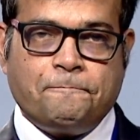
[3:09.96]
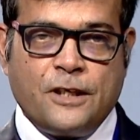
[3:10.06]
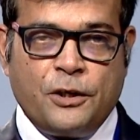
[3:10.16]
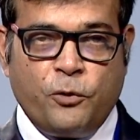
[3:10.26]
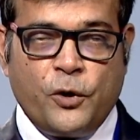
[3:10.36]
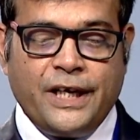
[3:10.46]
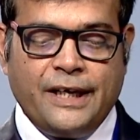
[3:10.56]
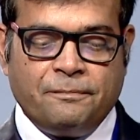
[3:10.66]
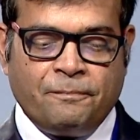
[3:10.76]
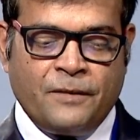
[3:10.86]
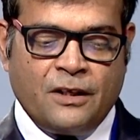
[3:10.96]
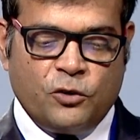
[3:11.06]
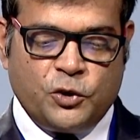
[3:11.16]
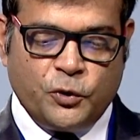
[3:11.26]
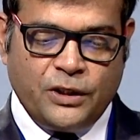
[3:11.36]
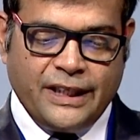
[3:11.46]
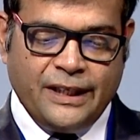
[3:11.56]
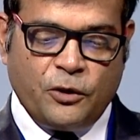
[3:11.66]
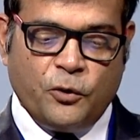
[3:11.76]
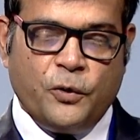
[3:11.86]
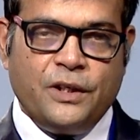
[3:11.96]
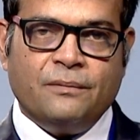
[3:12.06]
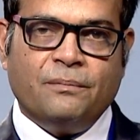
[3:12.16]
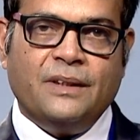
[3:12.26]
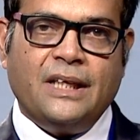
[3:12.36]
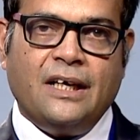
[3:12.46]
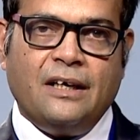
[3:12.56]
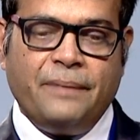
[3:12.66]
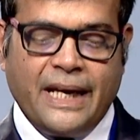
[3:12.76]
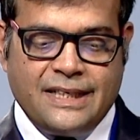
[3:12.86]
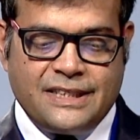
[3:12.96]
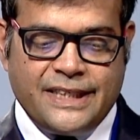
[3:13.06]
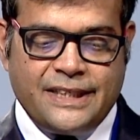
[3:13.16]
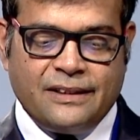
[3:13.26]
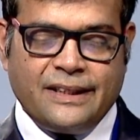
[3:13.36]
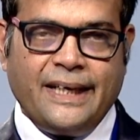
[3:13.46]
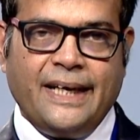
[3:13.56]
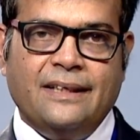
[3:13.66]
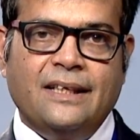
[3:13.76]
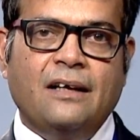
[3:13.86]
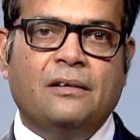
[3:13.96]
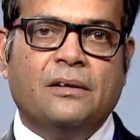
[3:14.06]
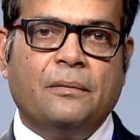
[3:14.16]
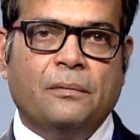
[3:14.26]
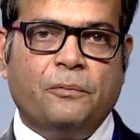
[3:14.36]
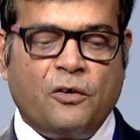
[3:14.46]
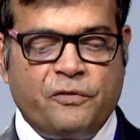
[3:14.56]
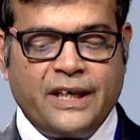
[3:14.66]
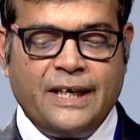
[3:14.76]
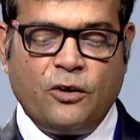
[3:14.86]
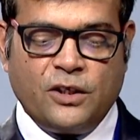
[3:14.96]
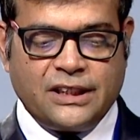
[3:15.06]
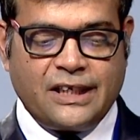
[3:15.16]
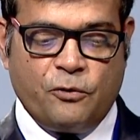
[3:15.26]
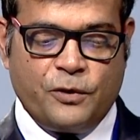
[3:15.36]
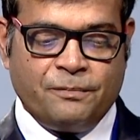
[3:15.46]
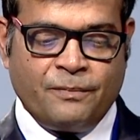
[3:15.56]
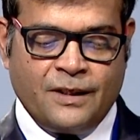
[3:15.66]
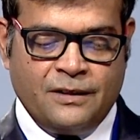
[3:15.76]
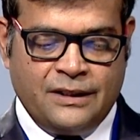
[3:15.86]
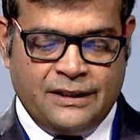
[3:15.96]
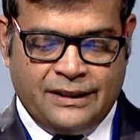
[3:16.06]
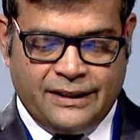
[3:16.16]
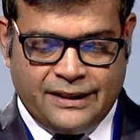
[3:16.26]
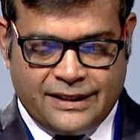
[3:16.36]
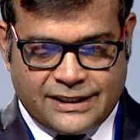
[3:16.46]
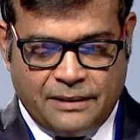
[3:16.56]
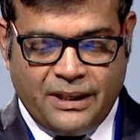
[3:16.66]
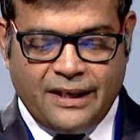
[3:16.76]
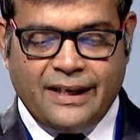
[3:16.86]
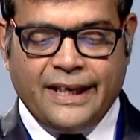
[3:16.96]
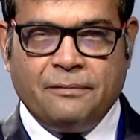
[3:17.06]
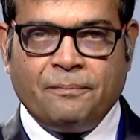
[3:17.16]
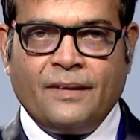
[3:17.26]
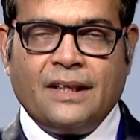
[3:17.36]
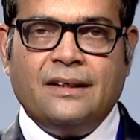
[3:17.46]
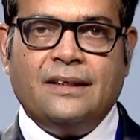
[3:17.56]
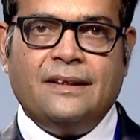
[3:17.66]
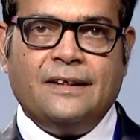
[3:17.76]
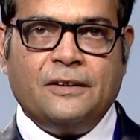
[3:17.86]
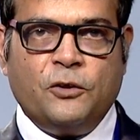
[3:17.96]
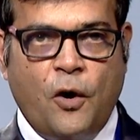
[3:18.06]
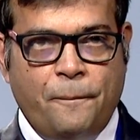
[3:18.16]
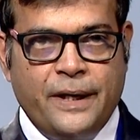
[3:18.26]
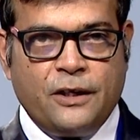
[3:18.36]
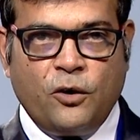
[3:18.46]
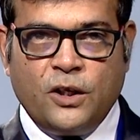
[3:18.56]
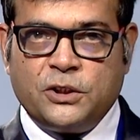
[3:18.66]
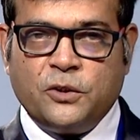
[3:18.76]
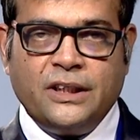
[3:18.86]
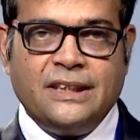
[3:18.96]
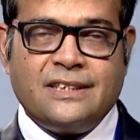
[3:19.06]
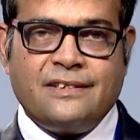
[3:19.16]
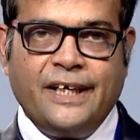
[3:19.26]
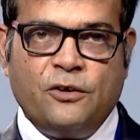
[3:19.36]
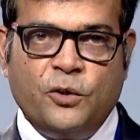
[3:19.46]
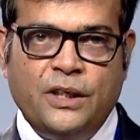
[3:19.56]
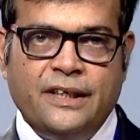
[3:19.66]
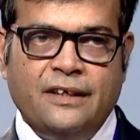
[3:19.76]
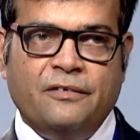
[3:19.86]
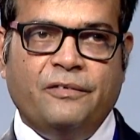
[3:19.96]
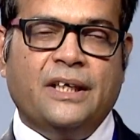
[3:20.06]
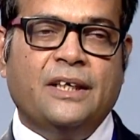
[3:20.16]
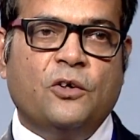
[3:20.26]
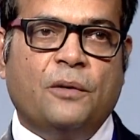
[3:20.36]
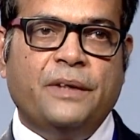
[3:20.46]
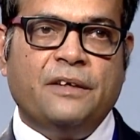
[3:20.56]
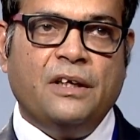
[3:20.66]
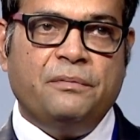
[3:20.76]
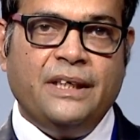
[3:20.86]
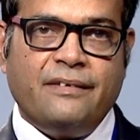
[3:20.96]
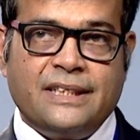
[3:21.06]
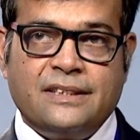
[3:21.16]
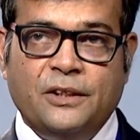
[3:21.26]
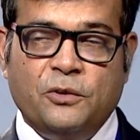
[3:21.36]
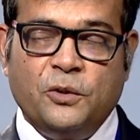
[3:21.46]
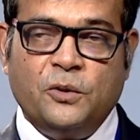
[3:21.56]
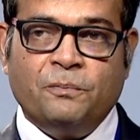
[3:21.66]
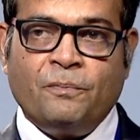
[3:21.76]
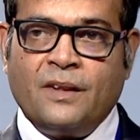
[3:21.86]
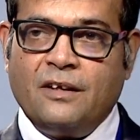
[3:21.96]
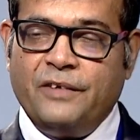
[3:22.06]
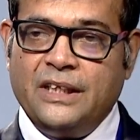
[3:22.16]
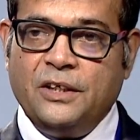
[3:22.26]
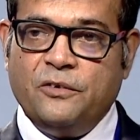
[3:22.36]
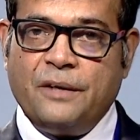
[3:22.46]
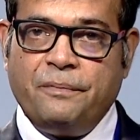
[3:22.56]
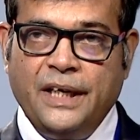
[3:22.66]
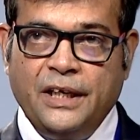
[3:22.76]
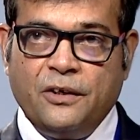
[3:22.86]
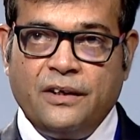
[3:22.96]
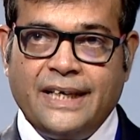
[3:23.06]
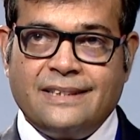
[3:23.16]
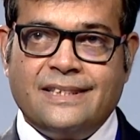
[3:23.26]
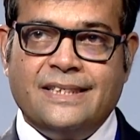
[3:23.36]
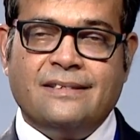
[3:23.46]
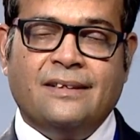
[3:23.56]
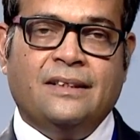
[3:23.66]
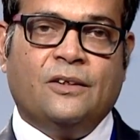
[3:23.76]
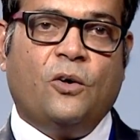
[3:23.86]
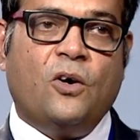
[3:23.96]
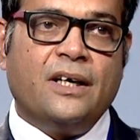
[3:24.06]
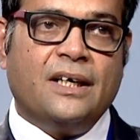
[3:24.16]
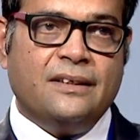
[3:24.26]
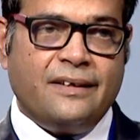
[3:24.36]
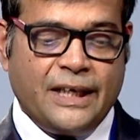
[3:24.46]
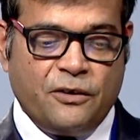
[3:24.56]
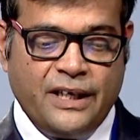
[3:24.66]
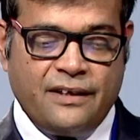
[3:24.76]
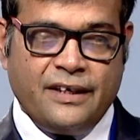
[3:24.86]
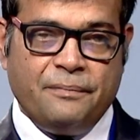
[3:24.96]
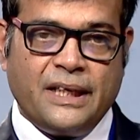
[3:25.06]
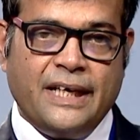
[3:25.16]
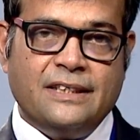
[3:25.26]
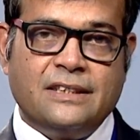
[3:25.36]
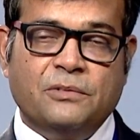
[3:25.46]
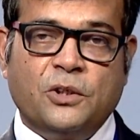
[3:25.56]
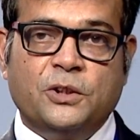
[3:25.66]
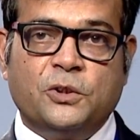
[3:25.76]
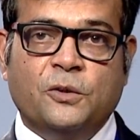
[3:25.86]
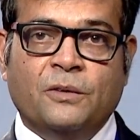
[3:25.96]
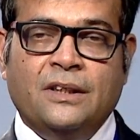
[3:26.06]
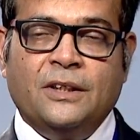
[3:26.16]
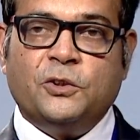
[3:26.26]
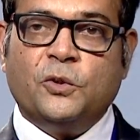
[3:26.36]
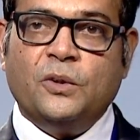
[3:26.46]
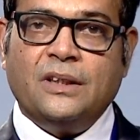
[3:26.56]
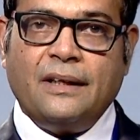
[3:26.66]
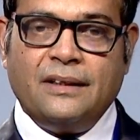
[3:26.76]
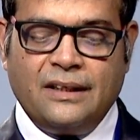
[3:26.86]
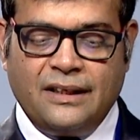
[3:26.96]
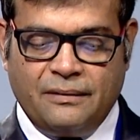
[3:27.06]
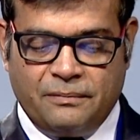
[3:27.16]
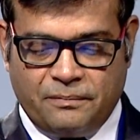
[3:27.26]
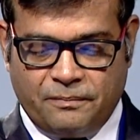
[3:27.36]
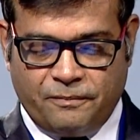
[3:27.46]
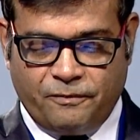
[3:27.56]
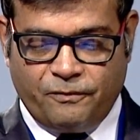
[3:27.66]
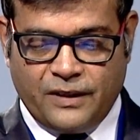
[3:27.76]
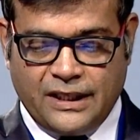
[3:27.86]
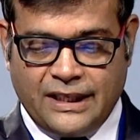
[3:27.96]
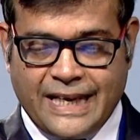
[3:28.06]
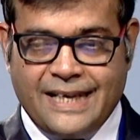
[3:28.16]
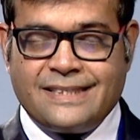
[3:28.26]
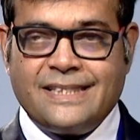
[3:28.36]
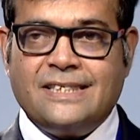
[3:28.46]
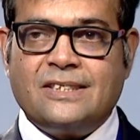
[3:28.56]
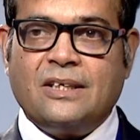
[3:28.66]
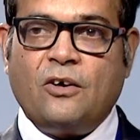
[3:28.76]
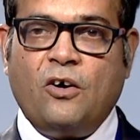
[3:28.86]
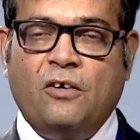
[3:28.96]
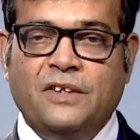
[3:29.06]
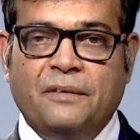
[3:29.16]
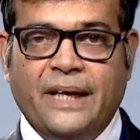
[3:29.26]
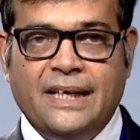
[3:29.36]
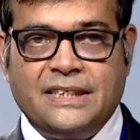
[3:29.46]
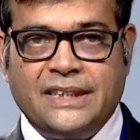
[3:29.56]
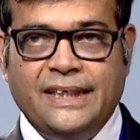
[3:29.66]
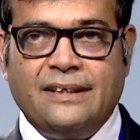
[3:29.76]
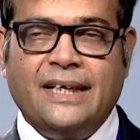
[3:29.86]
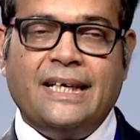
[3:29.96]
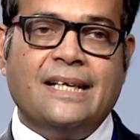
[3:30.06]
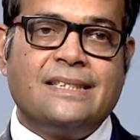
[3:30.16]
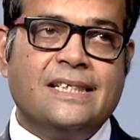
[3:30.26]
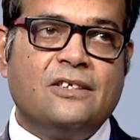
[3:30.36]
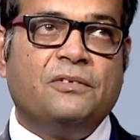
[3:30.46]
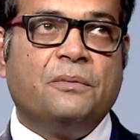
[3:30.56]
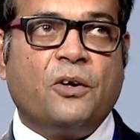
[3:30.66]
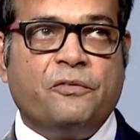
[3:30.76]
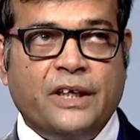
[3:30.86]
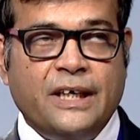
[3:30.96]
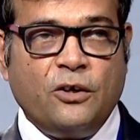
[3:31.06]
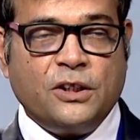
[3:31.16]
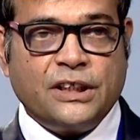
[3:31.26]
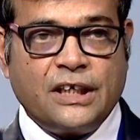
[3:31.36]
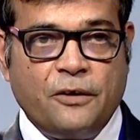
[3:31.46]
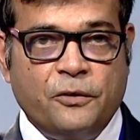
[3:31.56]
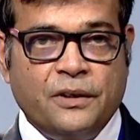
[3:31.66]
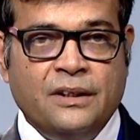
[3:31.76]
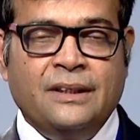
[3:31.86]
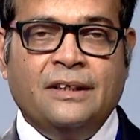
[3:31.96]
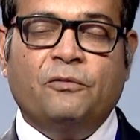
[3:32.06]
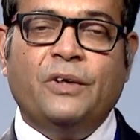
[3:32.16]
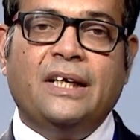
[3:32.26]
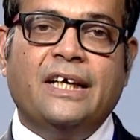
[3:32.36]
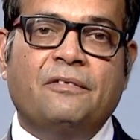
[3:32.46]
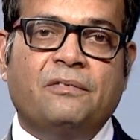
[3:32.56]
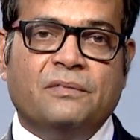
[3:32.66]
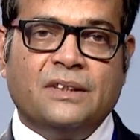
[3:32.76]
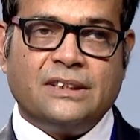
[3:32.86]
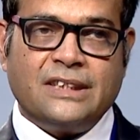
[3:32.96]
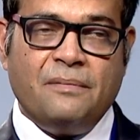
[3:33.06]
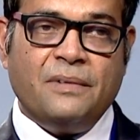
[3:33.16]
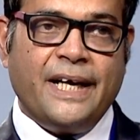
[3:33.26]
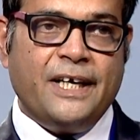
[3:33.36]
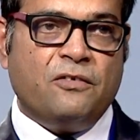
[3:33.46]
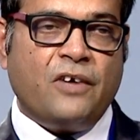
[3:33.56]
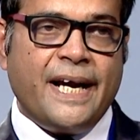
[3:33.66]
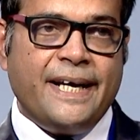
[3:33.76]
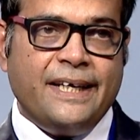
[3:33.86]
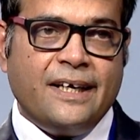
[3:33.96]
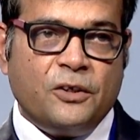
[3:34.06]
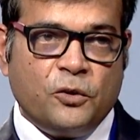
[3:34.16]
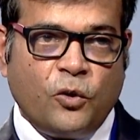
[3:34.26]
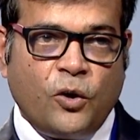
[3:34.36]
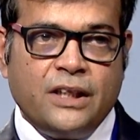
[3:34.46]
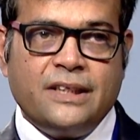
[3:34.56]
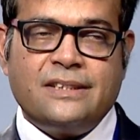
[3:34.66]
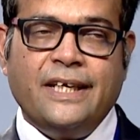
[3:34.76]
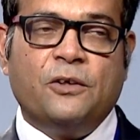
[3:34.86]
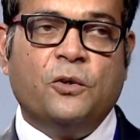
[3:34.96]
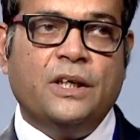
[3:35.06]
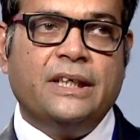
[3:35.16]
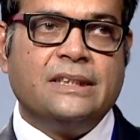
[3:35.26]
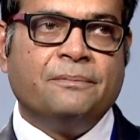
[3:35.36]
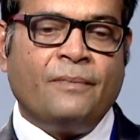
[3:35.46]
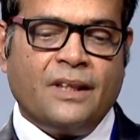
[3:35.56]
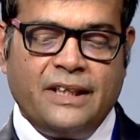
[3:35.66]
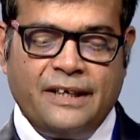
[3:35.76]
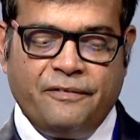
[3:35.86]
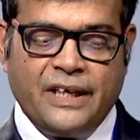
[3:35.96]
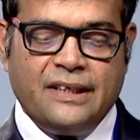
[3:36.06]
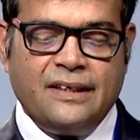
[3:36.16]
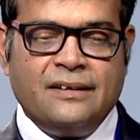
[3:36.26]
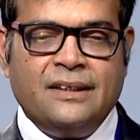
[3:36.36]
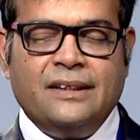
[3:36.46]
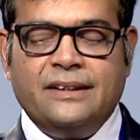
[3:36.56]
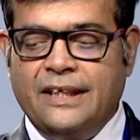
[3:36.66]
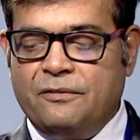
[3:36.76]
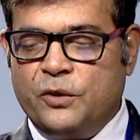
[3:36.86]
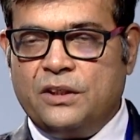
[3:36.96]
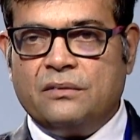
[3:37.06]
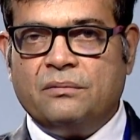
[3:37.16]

reporting should include the balance sheet and the profit and loss account. Similarly, government also is a stakeholder wherein government will be interested to know whether you are paying your taxes or other regulatory mechanisms also. So the analysis of the balance sheet, analysis of the profit and loss account will give some kind of idea to all the stakeholders that whether they would